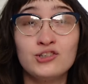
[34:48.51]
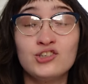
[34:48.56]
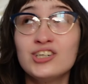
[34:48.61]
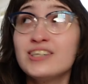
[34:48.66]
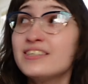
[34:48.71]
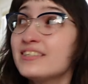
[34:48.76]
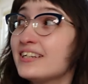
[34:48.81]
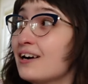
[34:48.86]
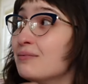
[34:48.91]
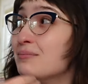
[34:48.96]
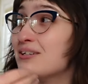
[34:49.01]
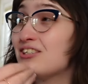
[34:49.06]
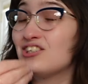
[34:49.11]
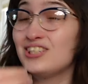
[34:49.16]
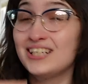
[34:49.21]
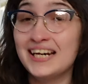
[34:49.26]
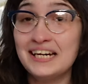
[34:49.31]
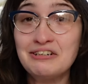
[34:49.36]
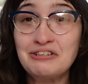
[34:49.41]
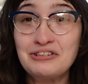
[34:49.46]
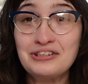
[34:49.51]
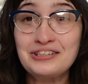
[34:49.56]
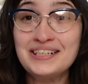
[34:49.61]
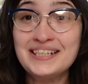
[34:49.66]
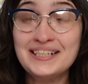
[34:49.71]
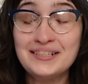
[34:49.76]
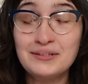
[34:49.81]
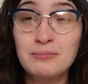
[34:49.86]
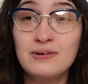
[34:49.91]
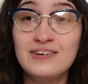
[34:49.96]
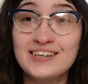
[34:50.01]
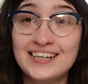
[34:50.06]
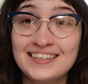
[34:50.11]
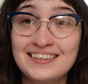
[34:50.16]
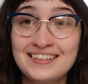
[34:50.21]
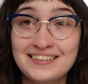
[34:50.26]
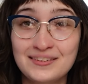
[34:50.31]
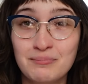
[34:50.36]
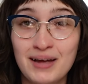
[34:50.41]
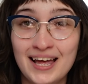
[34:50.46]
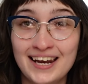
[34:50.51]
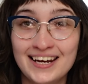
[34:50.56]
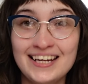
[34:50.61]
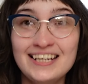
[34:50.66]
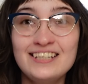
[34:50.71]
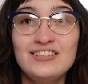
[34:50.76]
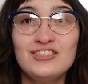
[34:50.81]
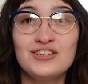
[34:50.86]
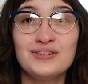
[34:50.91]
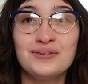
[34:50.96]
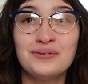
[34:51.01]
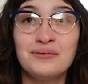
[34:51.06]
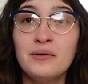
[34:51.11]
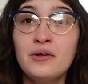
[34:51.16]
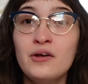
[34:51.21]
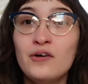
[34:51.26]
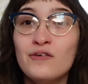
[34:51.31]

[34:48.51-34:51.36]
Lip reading: just how much danger he's putting these men into